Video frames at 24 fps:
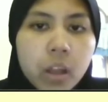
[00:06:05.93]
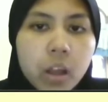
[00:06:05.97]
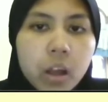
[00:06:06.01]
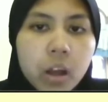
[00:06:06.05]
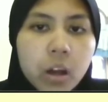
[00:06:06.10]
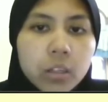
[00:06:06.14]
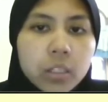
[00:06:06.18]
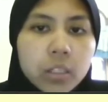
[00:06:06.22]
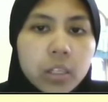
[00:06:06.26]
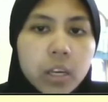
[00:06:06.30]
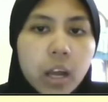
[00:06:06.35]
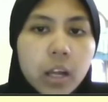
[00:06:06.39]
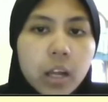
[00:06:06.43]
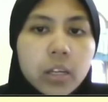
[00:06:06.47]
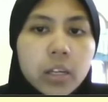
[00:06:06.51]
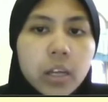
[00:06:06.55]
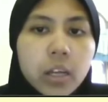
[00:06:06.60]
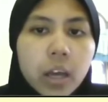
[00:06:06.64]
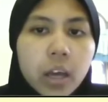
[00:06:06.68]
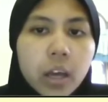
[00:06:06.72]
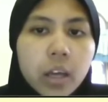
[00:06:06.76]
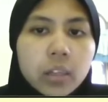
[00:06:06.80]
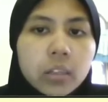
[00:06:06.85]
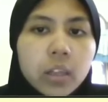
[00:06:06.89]
On the other
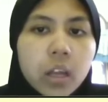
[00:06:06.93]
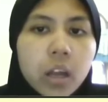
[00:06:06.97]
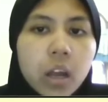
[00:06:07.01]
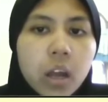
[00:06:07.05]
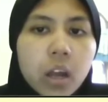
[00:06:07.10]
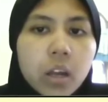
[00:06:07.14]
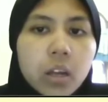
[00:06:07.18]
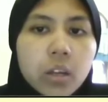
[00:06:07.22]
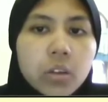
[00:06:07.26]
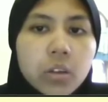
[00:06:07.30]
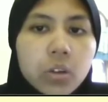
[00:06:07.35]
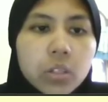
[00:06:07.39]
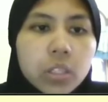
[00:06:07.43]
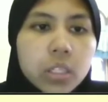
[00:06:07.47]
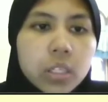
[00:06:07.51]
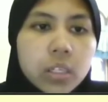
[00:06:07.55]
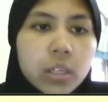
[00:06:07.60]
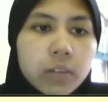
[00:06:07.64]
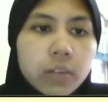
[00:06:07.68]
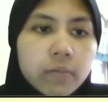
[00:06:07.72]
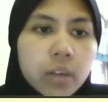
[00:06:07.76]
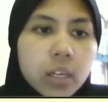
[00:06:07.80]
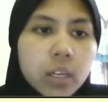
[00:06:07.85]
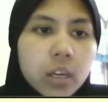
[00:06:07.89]
hand, those
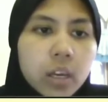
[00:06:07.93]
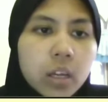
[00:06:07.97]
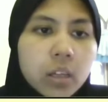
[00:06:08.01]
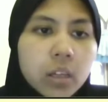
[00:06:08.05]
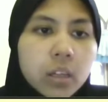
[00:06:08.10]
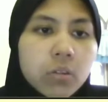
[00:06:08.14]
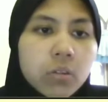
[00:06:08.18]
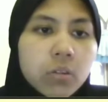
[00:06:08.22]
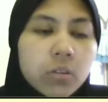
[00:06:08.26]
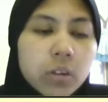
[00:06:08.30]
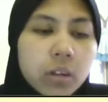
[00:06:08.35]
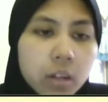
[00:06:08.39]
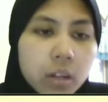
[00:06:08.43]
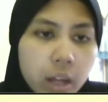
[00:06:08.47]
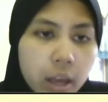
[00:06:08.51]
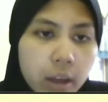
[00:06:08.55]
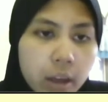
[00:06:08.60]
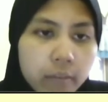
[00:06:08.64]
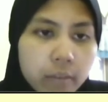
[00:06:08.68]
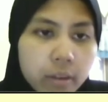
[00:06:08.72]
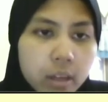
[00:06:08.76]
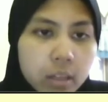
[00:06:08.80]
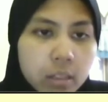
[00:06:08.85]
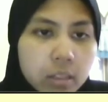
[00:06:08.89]
living in rural
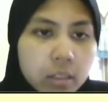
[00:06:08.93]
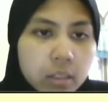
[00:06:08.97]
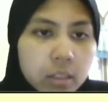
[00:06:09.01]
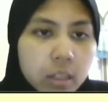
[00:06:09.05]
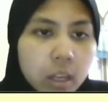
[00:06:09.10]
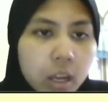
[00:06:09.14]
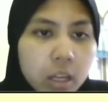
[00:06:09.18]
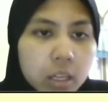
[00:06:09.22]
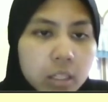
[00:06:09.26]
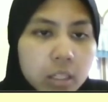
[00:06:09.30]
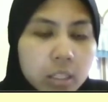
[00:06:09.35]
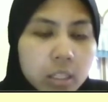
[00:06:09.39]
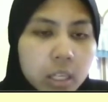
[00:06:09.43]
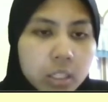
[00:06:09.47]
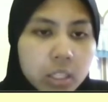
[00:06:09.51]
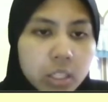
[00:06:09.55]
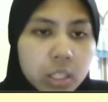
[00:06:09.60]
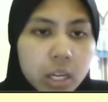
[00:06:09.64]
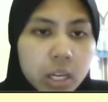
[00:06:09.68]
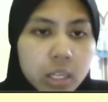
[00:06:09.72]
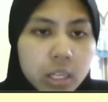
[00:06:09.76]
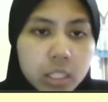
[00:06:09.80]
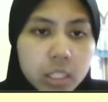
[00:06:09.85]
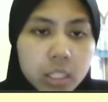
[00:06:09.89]
areas such
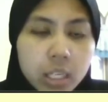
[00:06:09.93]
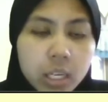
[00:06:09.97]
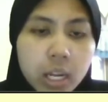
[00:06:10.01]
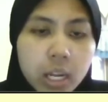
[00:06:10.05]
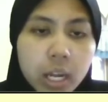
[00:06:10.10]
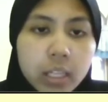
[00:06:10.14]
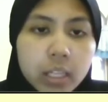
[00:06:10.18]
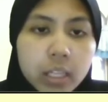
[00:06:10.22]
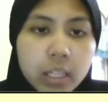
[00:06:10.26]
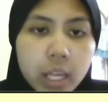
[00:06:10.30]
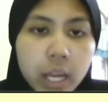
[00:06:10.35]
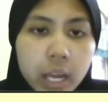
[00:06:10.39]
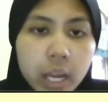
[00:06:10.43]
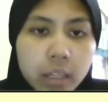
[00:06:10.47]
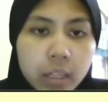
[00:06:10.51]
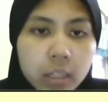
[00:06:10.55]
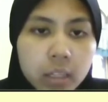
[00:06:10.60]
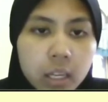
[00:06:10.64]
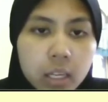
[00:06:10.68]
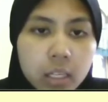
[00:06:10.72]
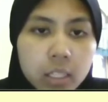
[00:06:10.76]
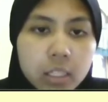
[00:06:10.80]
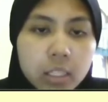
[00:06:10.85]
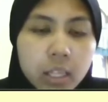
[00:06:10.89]
as Kelantan,
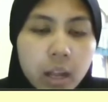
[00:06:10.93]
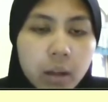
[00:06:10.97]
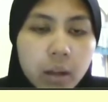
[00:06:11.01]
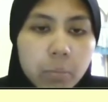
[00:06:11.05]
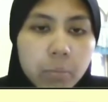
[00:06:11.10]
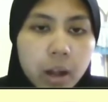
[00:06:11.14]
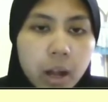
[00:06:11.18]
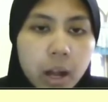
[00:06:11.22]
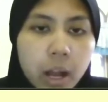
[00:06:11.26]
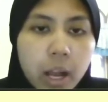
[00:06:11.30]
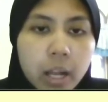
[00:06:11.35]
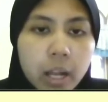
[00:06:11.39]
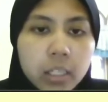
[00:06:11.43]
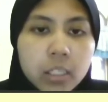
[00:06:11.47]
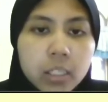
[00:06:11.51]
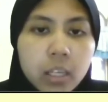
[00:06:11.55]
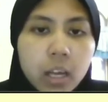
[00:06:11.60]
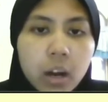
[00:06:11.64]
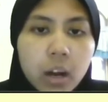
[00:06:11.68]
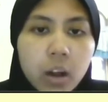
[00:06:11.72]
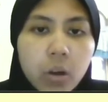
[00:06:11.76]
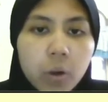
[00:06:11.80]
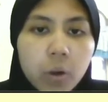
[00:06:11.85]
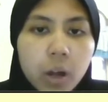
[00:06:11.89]
Sabah, and
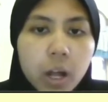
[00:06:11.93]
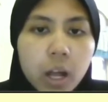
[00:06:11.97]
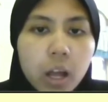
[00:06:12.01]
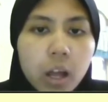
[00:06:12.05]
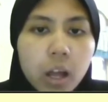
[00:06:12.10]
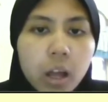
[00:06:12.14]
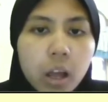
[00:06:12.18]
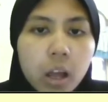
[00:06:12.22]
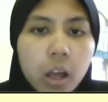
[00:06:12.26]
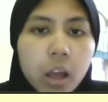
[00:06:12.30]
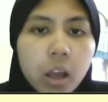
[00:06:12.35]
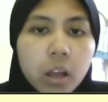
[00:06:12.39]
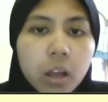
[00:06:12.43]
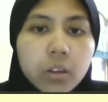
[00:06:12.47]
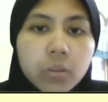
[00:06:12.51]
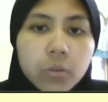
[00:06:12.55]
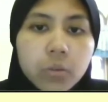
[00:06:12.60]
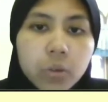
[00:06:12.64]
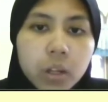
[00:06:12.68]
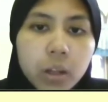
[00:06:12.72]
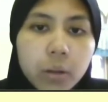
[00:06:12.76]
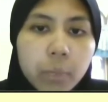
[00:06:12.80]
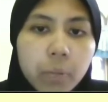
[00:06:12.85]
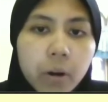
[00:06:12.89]
Sarawak
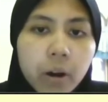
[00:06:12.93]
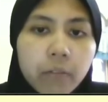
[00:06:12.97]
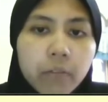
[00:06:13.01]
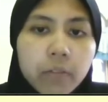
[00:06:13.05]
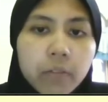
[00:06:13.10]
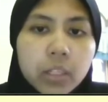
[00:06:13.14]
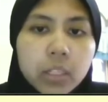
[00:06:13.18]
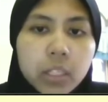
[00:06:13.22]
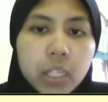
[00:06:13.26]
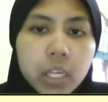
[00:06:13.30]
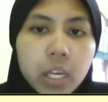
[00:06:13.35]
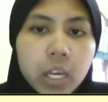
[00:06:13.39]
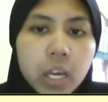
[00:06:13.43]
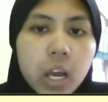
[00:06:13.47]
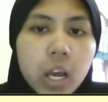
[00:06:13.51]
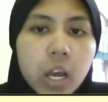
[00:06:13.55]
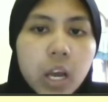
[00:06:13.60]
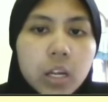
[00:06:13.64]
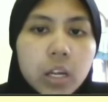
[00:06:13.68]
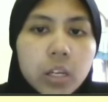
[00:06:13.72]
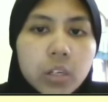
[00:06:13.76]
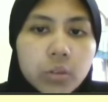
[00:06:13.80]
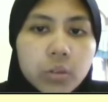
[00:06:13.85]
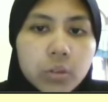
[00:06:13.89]
endure poverty
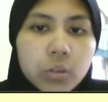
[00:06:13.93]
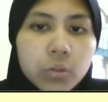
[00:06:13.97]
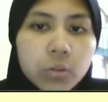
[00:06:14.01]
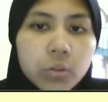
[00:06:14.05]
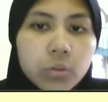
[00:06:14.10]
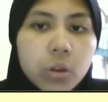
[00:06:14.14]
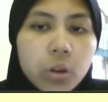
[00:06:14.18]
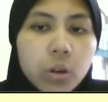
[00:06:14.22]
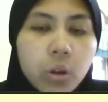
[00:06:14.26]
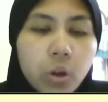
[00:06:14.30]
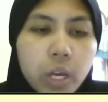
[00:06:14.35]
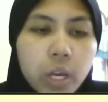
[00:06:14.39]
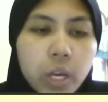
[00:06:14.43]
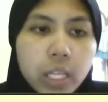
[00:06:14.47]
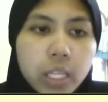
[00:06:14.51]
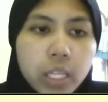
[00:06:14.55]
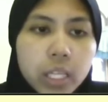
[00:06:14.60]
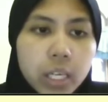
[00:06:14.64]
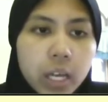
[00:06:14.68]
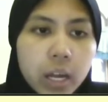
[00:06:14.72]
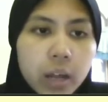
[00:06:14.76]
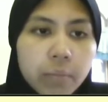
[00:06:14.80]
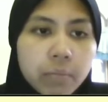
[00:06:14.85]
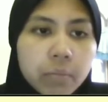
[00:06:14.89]
due to low
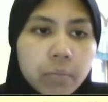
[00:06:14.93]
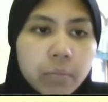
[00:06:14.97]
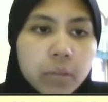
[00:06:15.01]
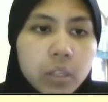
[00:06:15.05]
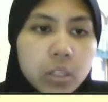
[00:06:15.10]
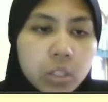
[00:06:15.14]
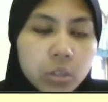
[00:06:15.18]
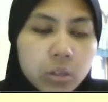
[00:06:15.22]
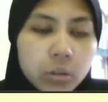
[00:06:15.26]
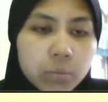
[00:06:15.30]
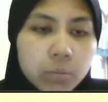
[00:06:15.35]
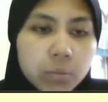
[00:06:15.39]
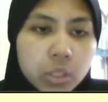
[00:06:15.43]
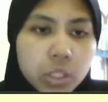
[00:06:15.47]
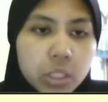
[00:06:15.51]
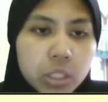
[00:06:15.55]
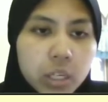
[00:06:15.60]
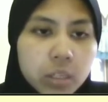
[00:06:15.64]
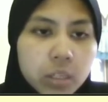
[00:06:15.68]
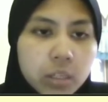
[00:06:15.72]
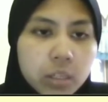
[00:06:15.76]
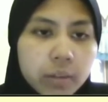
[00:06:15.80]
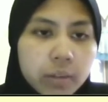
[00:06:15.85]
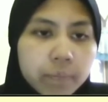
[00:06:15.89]
income
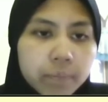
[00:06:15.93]
distribution.